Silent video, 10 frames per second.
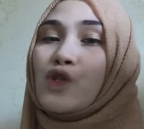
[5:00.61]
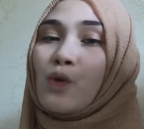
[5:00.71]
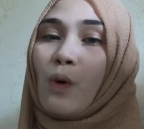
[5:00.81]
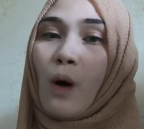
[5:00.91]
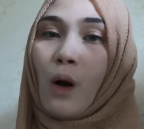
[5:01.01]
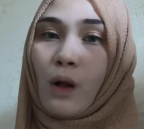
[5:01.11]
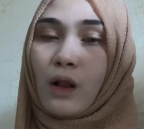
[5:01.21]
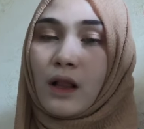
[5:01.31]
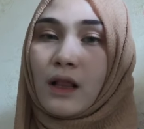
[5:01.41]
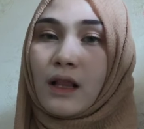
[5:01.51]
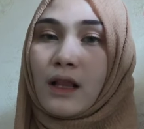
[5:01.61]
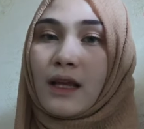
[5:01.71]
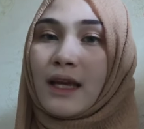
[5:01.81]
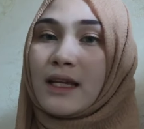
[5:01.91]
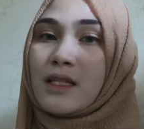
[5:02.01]
to all.
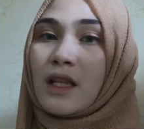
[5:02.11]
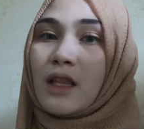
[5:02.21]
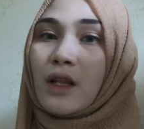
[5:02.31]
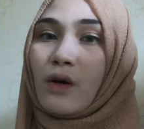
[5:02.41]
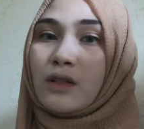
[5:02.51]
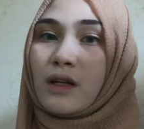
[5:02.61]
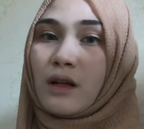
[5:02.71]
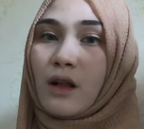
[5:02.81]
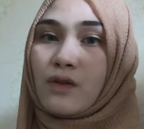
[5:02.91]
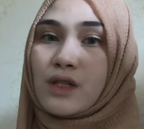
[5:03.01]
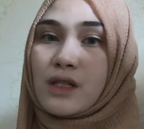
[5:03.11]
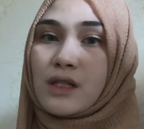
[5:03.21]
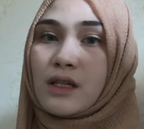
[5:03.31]
It is a noun clause.